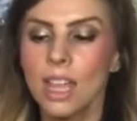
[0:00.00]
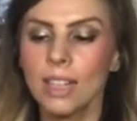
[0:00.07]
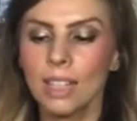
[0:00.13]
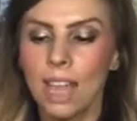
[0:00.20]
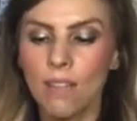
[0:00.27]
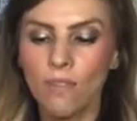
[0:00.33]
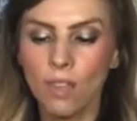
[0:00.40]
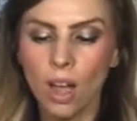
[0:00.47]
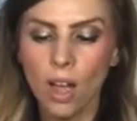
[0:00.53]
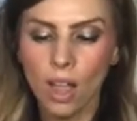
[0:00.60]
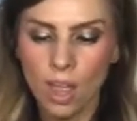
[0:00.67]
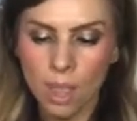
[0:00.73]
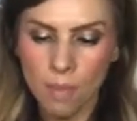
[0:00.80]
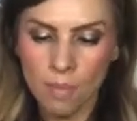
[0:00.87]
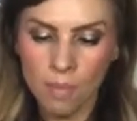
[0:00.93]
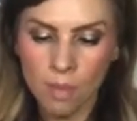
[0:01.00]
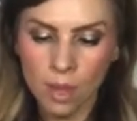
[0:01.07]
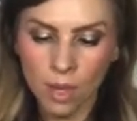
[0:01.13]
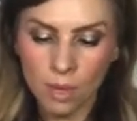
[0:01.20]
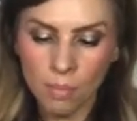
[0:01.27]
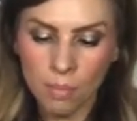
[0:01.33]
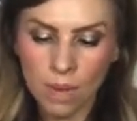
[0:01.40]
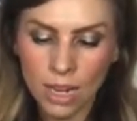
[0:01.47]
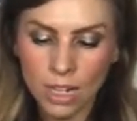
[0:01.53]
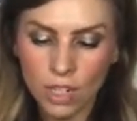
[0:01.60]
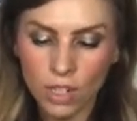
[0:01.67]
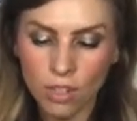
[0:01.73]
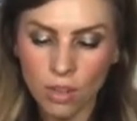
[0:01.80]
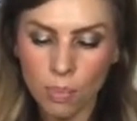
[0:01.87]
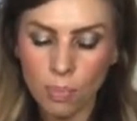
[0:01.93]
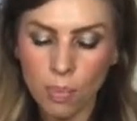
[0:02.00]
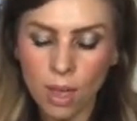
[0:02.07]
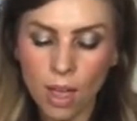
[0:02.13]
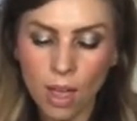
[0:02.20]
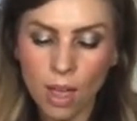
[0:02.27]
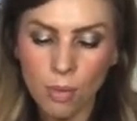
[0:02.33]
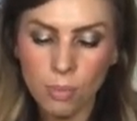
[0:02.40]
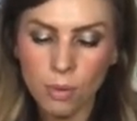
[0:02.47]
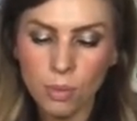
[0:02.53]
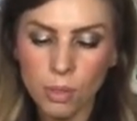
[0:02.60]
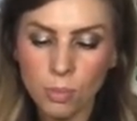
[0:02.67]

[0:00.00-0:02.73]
they've got a mixture of the purples,